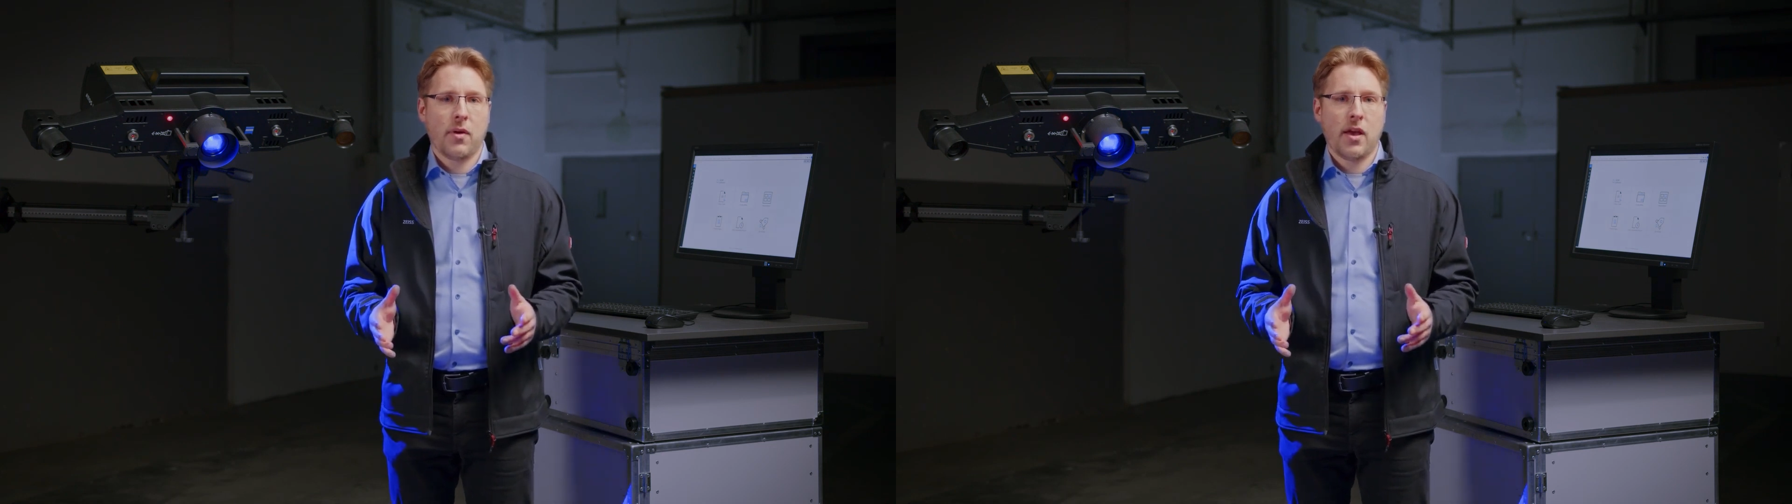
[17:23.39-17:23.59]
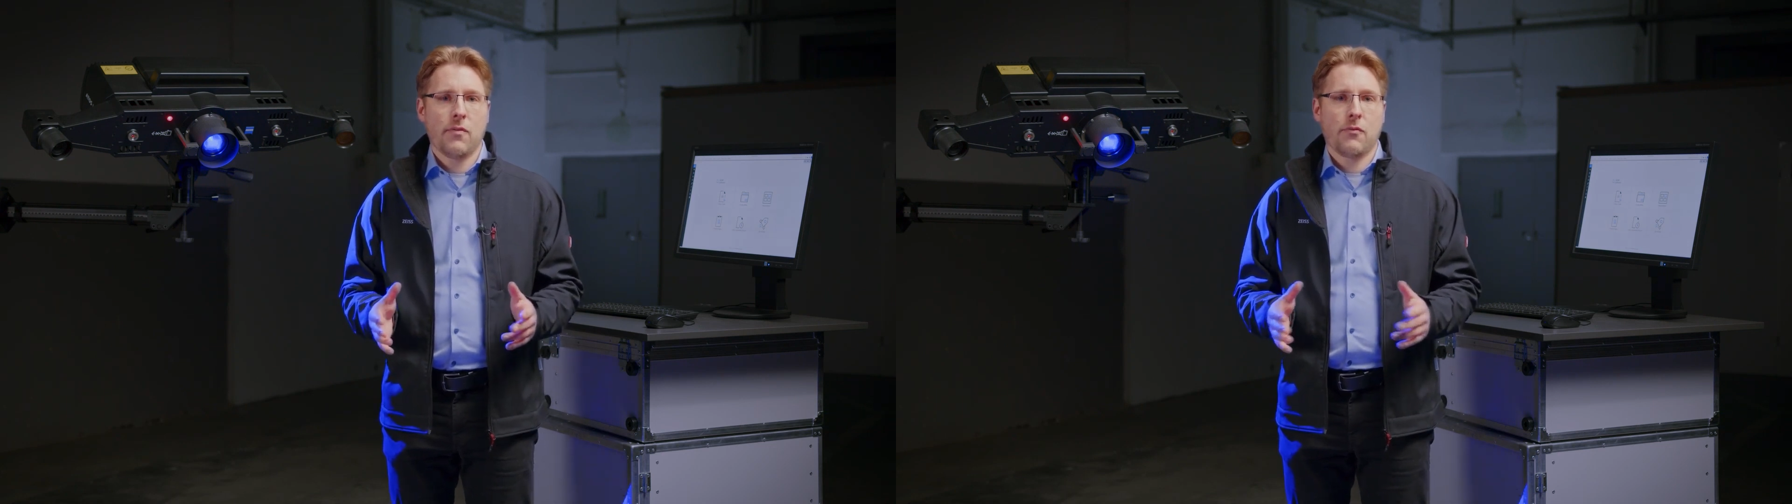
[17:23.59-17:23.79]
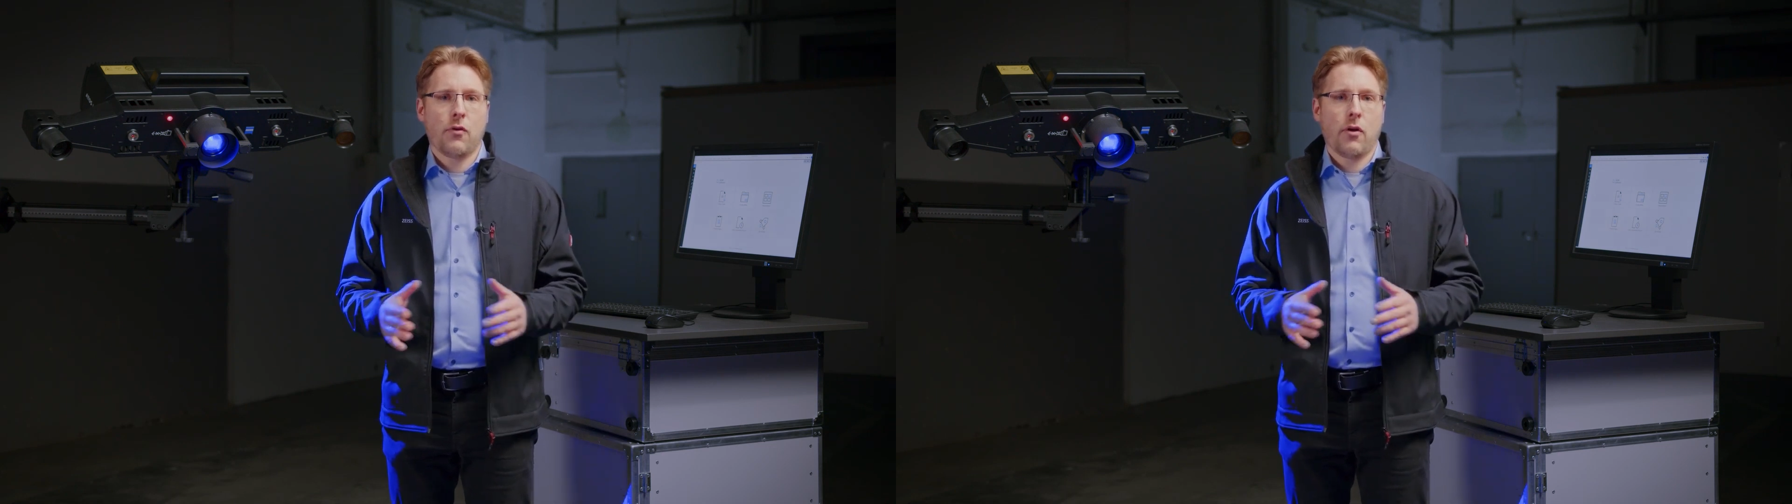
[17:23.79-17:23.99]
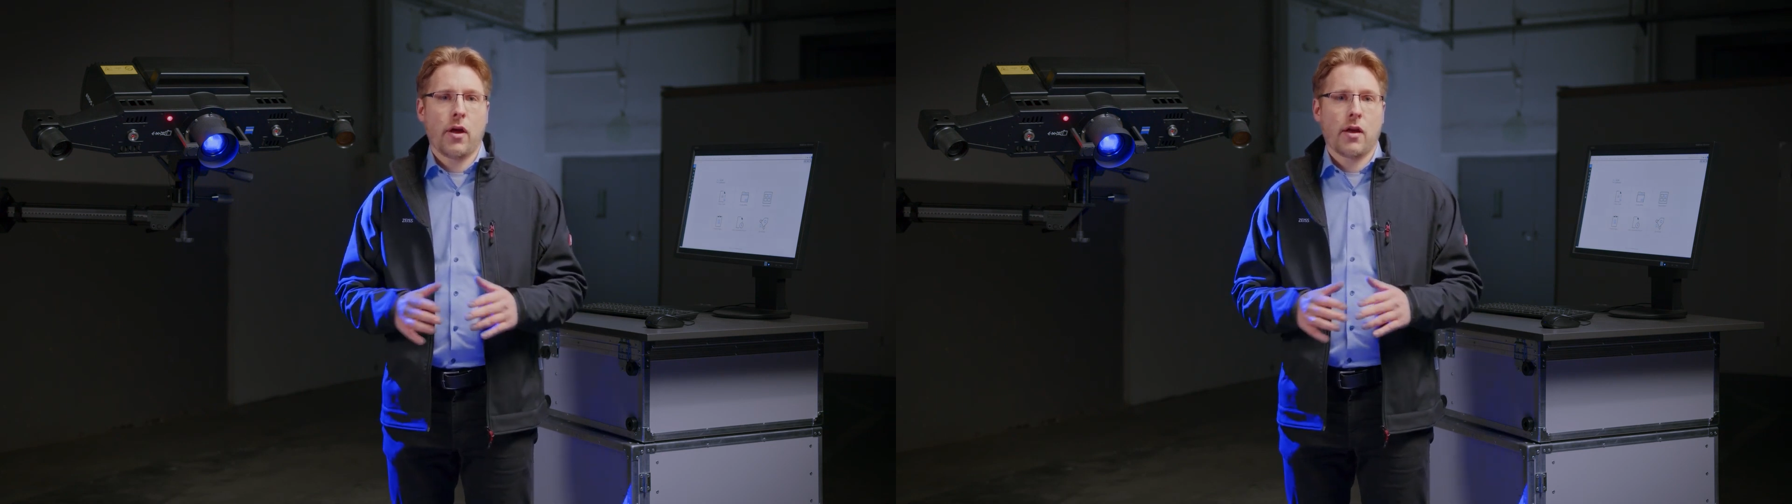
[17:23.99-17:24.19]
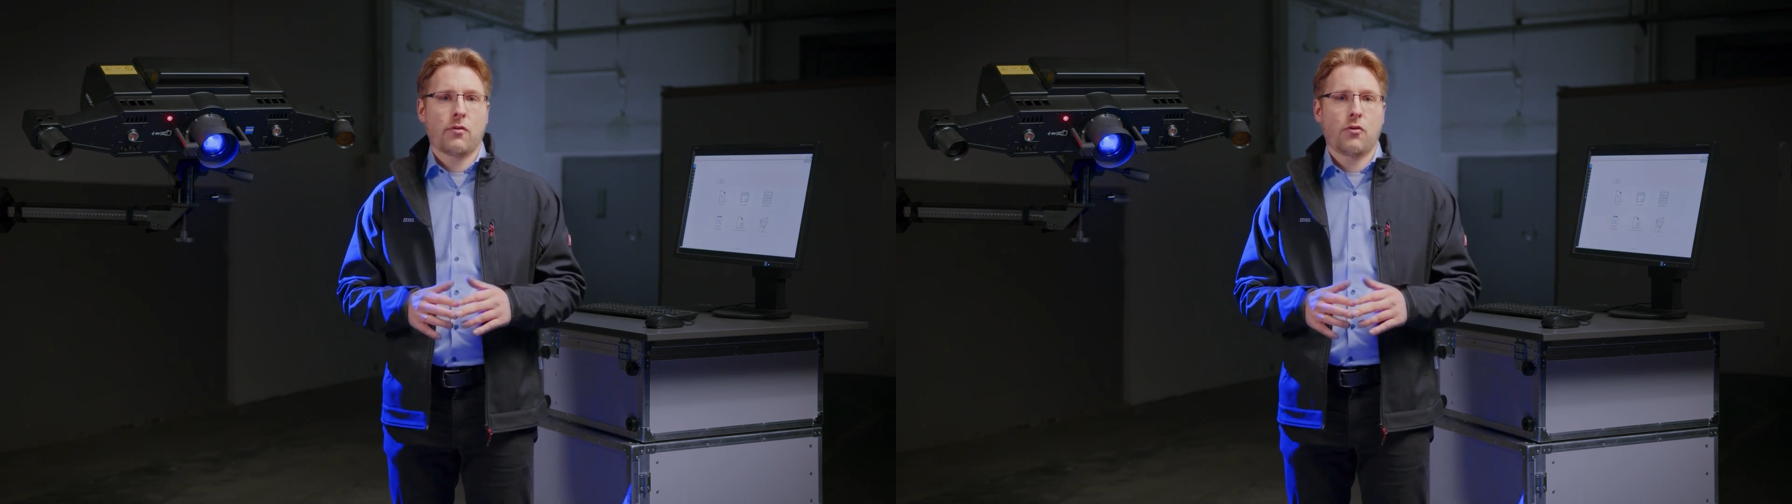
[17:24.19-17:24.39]
even for
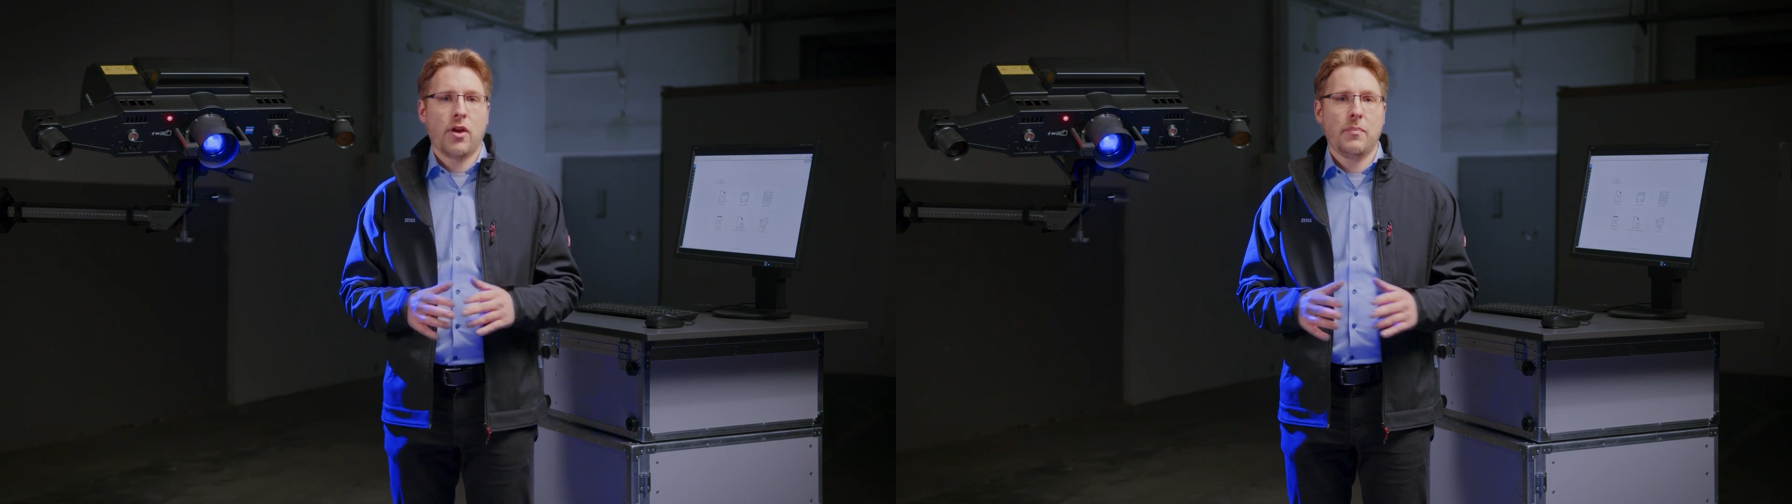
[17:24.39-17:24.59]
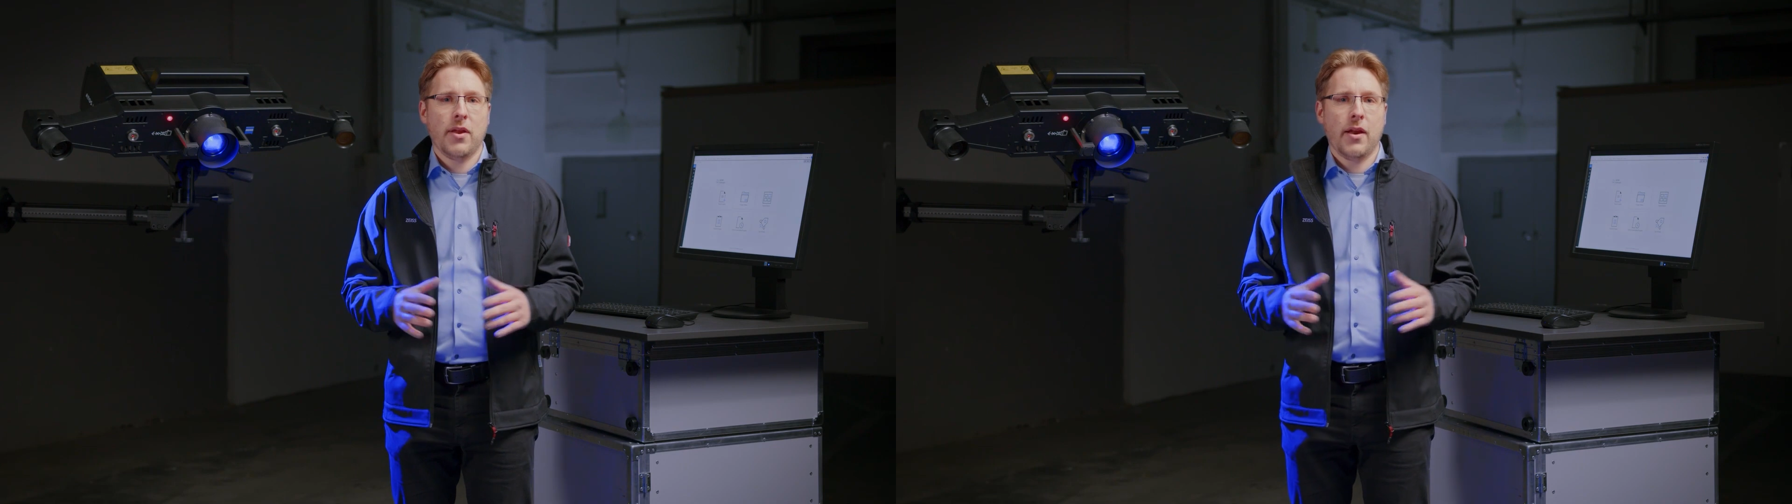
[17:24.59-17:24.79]
extremely